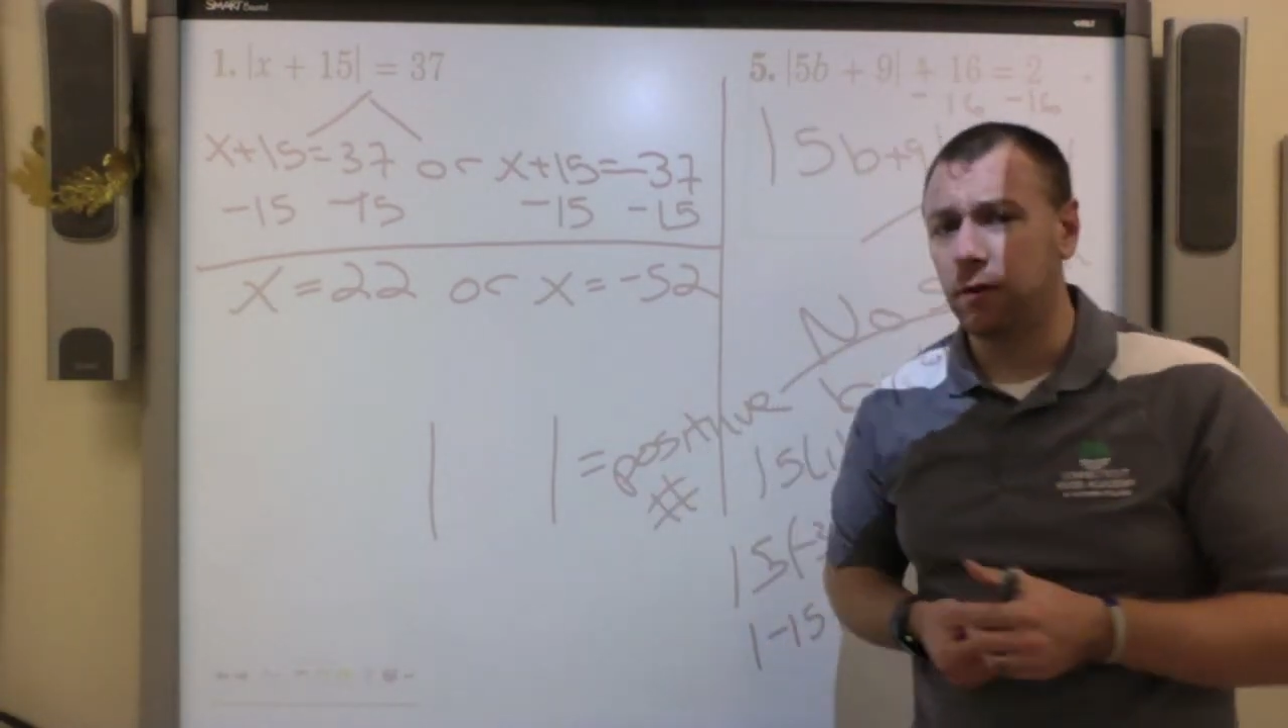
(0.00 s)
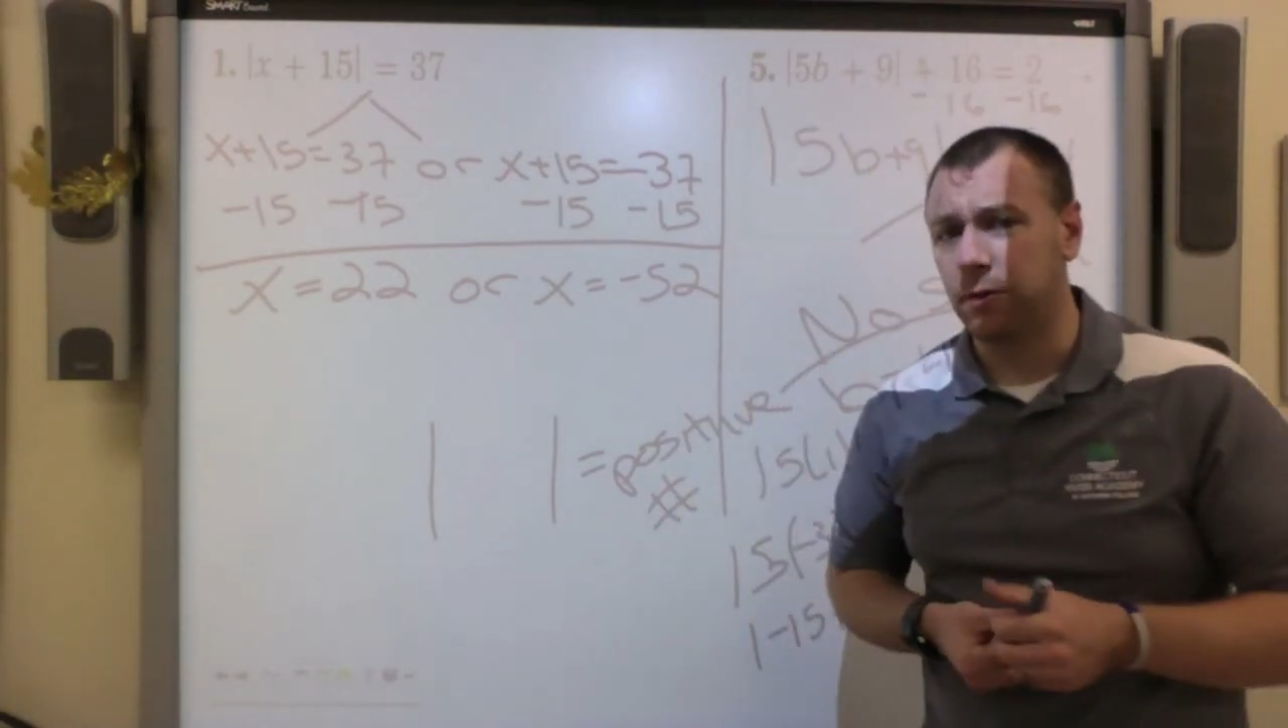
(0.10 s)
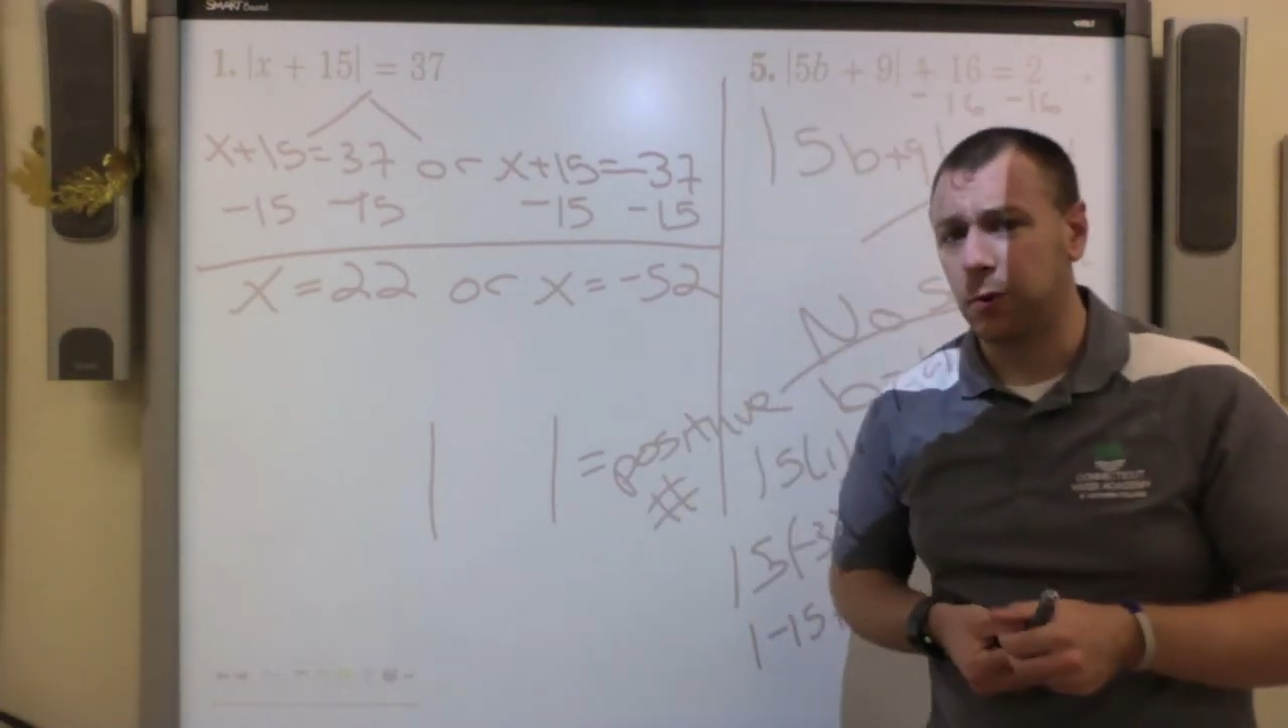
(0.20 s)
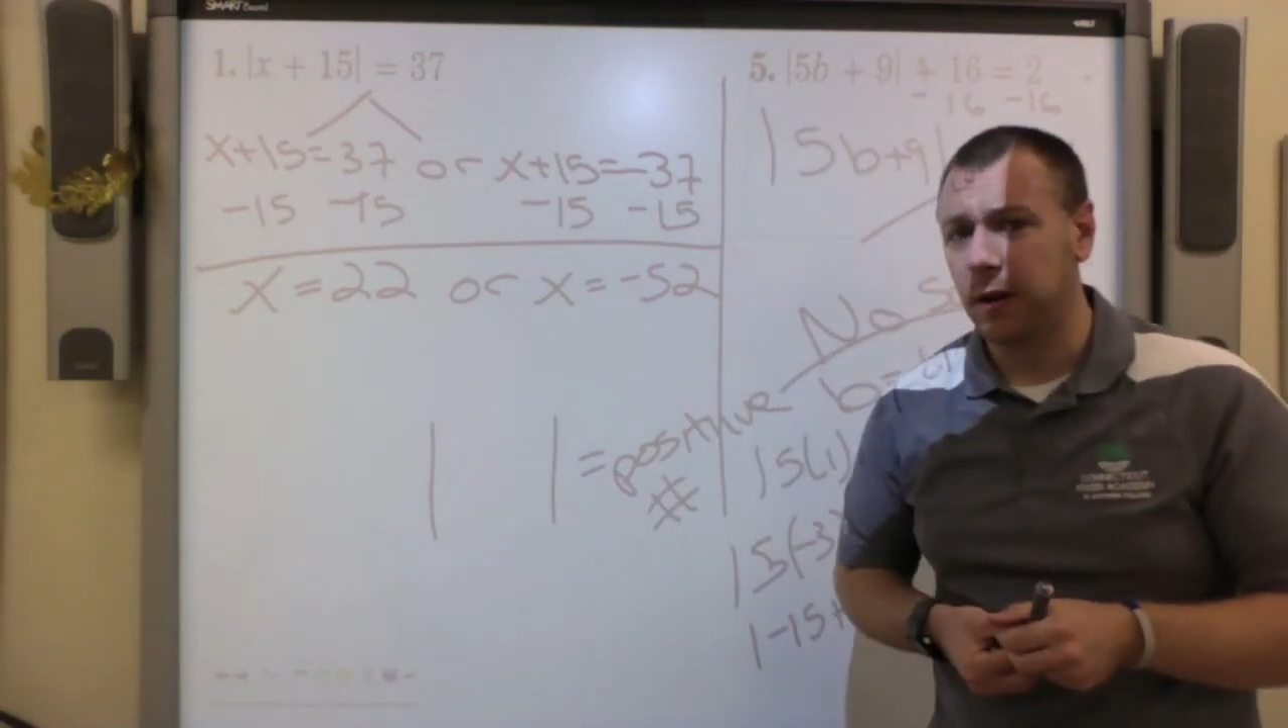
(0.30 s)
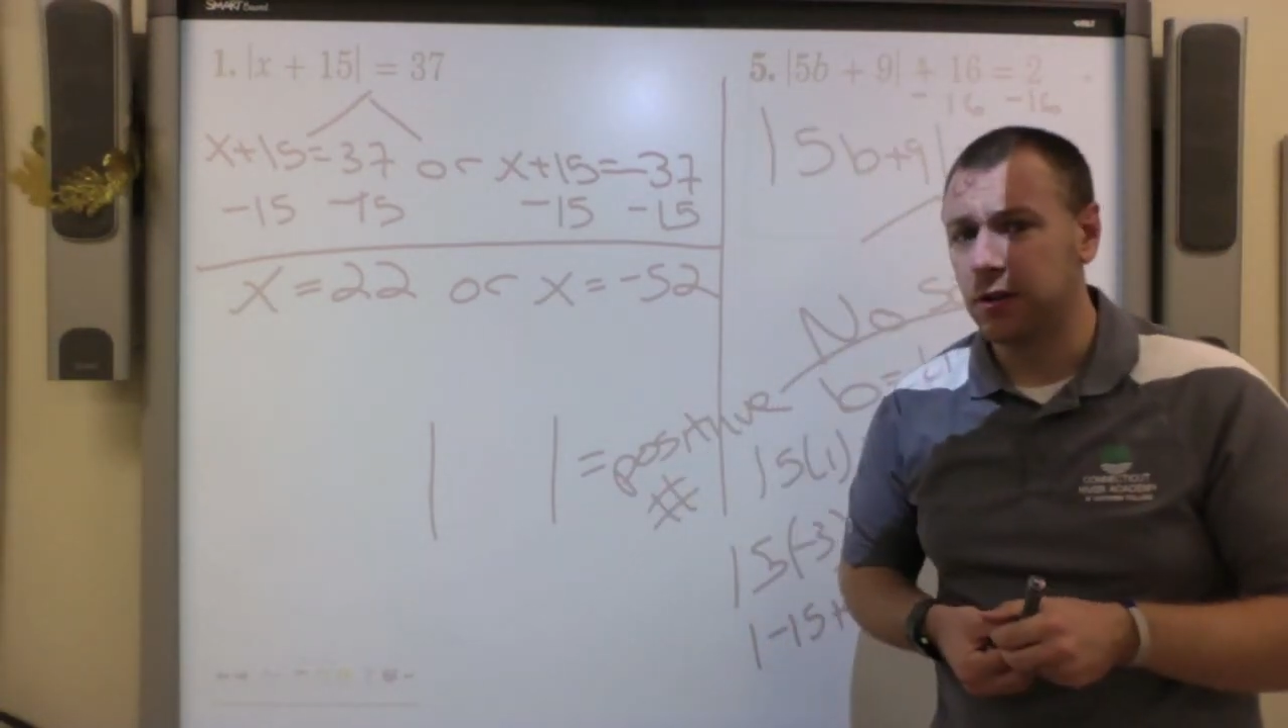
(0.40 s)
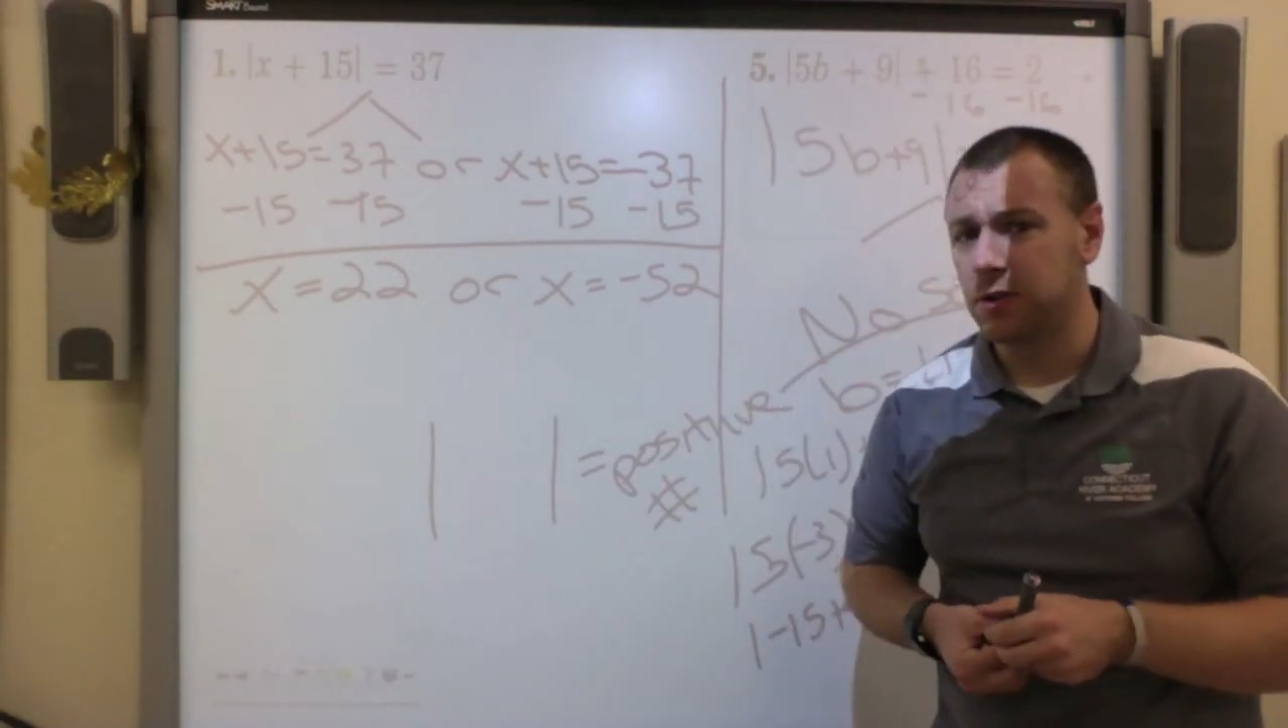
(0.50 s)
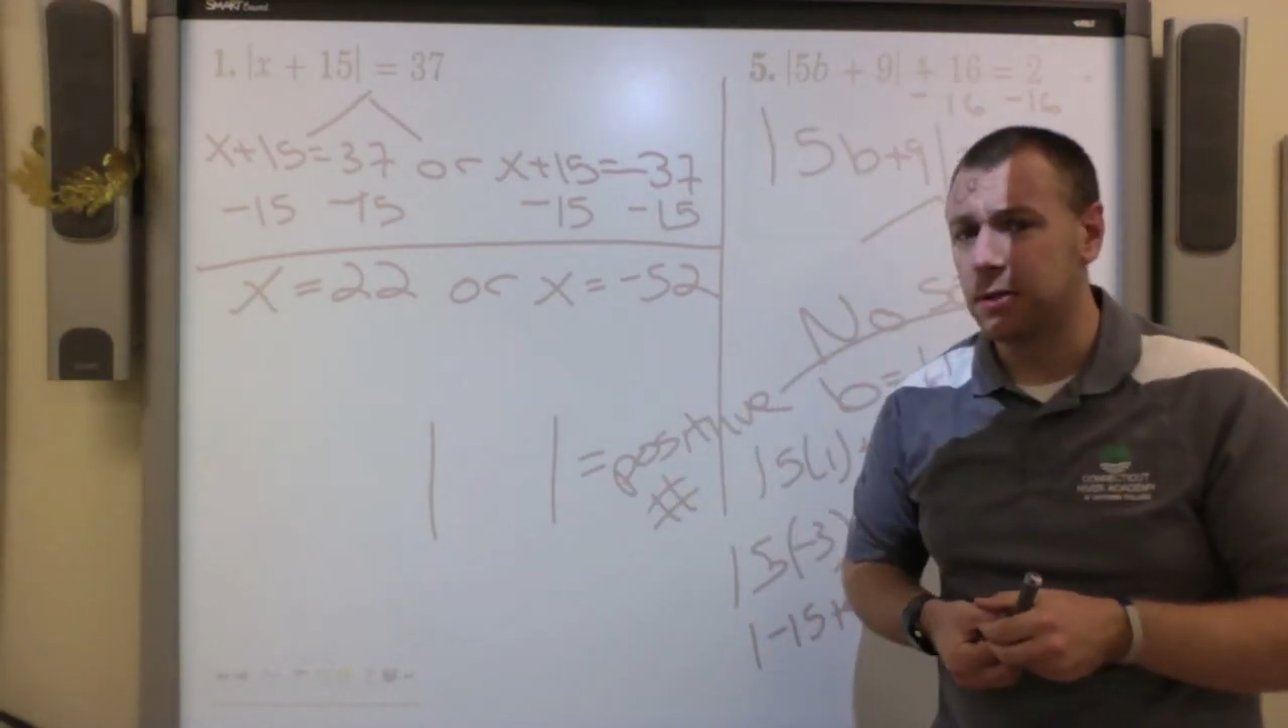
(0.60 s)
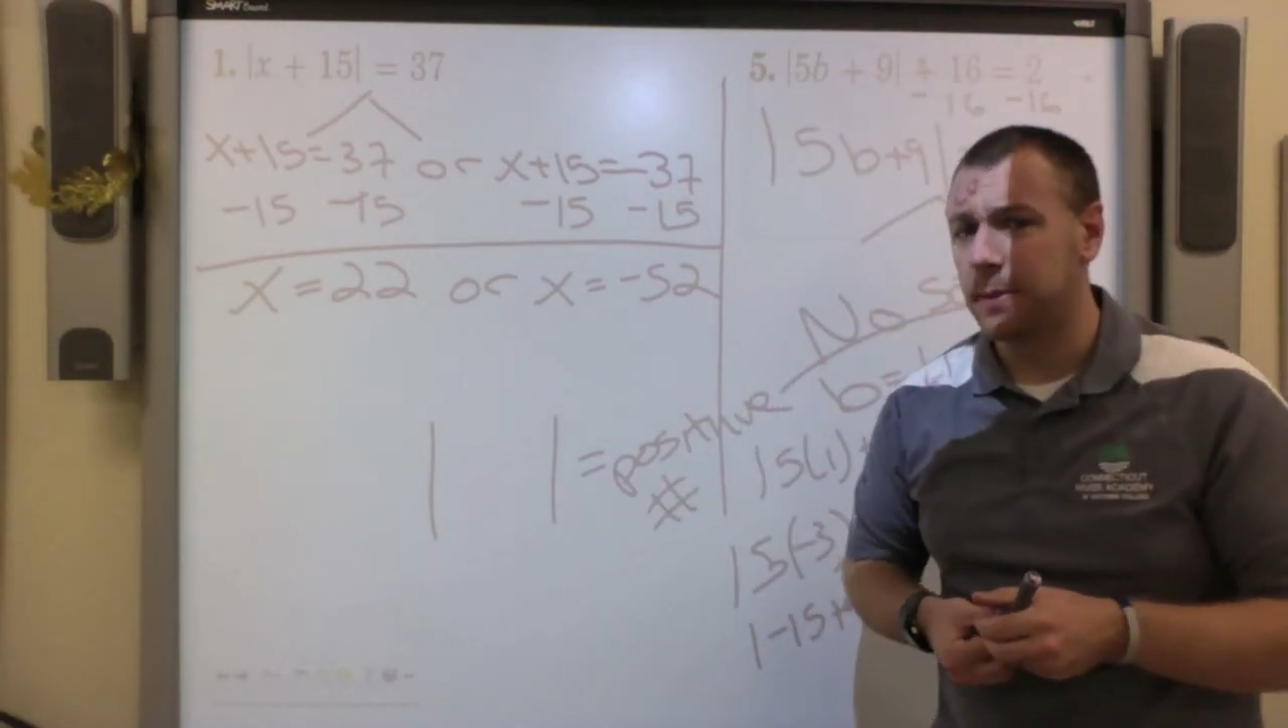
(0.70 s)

of equations